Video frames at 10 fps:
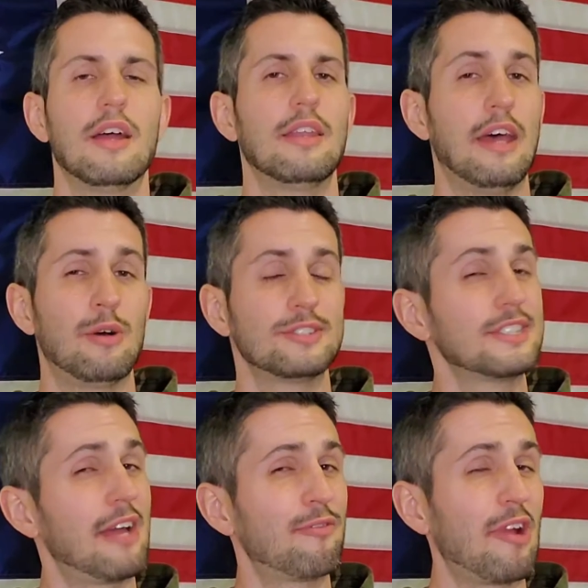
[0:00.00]
Now it's
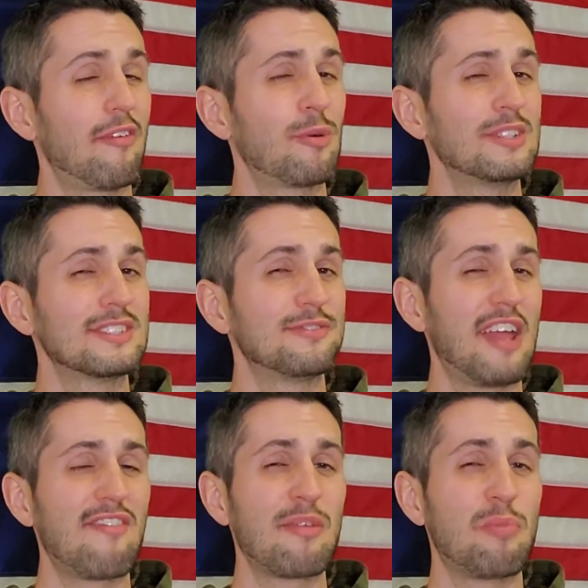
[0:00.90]
time for everyone's
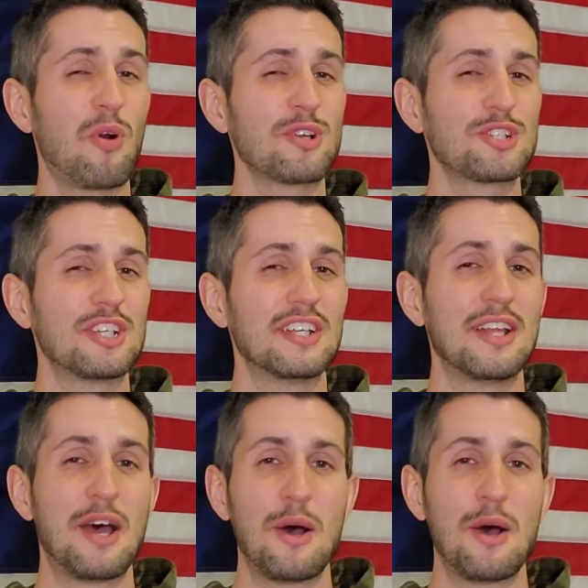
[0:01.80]
favorite portion,